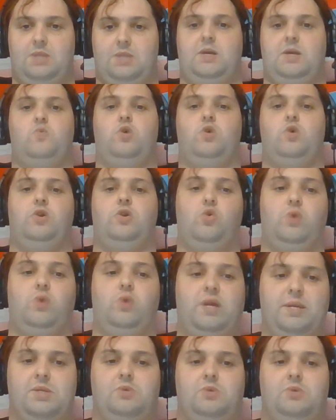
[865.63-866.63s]
As someone who
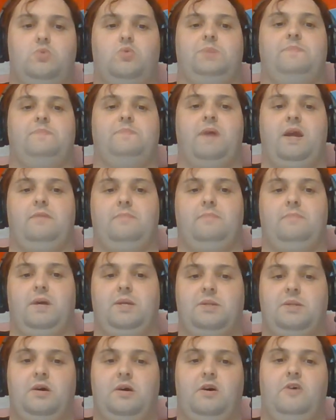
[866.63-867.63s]
is a Norse pagan
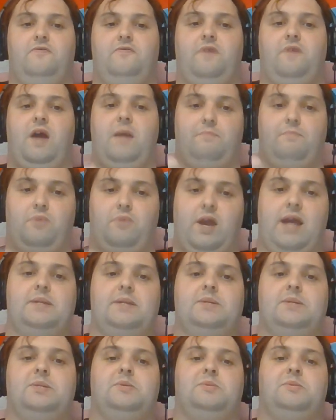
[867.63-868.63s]
myself and
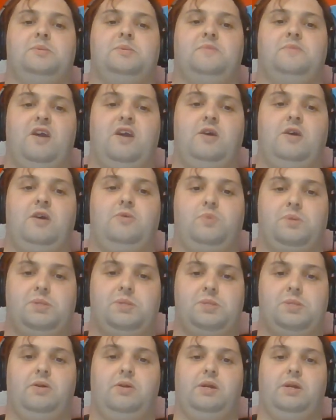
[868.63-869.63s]
practices the faith with
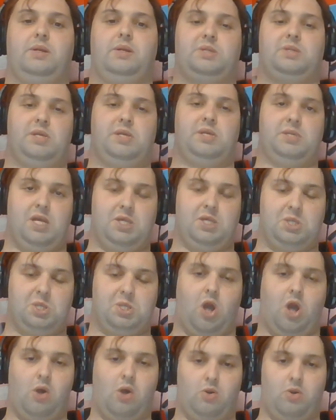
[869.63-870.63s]
seriousness and
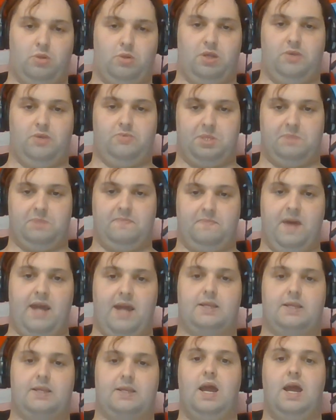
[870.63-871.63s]
scholarly
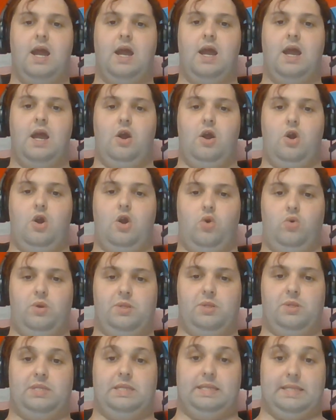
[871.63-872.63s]
respect, who
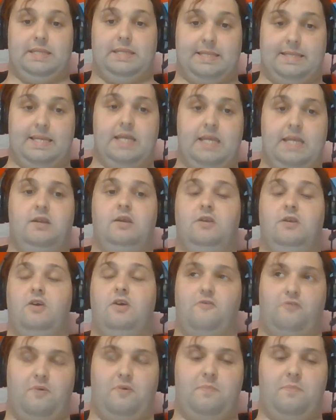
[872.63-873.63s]
is
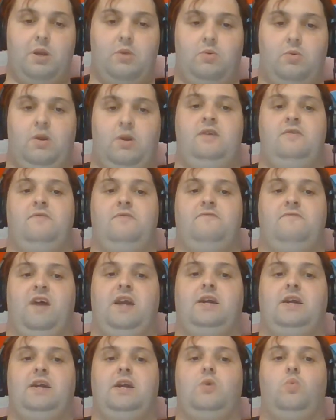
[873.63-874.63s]
descended from the great
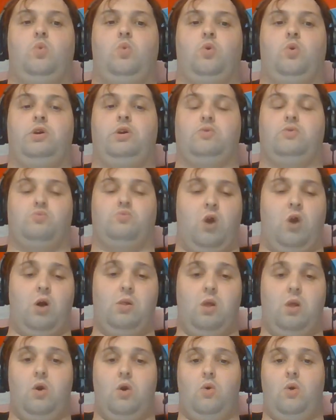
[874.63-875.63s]
Viking warrior
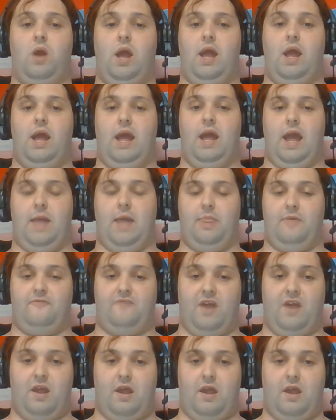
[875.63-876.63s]
Rollo and
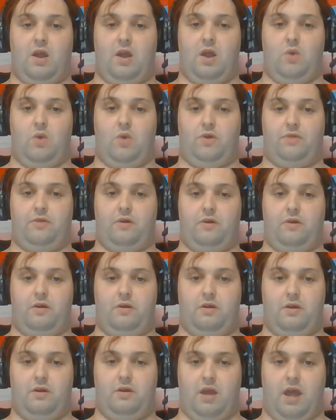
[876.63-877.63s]

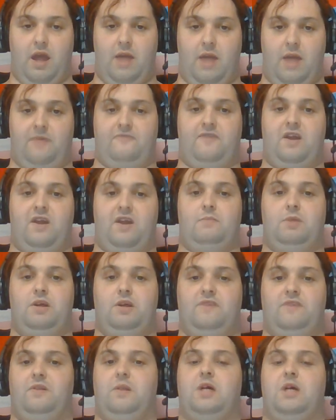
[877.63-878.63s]
the
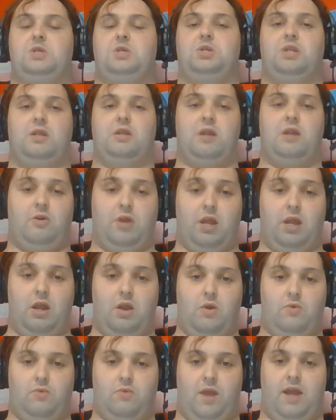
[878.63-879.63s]
family of the
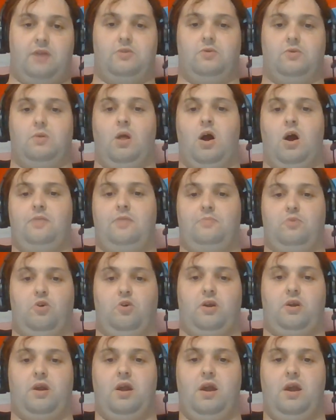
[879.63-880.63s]
legendary Ragnar
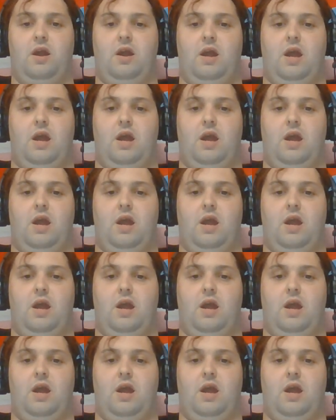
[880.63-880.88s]
Lothbrok,